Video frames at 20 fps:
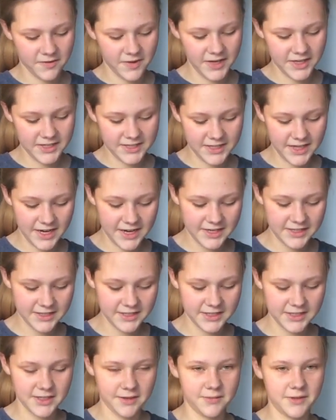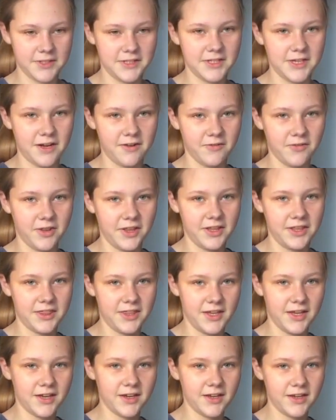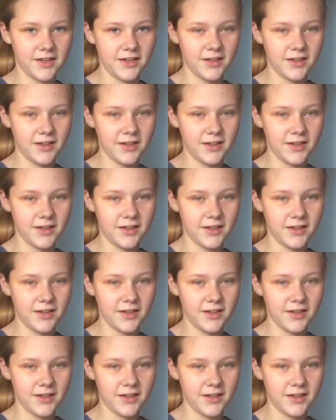the right size, except it's not really thick.